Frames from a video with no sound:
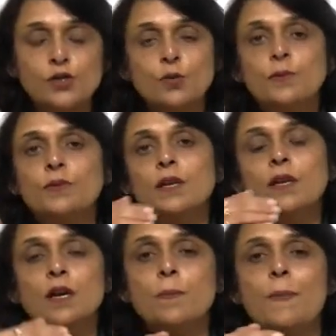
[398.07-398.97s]
So the
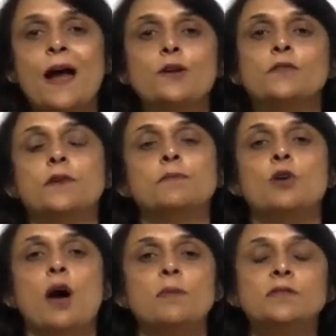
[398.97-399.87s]
little part of
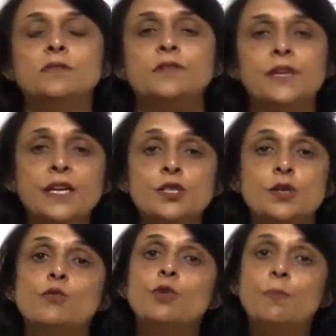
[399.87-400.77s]
abdominal
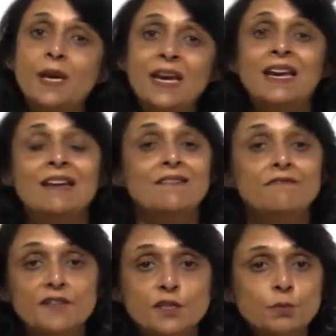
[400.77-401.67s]
region would be
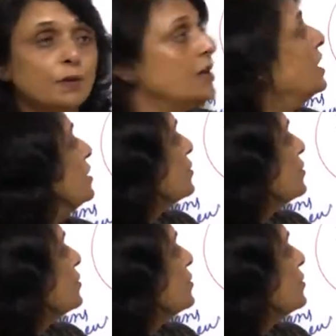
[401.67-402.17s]
visible.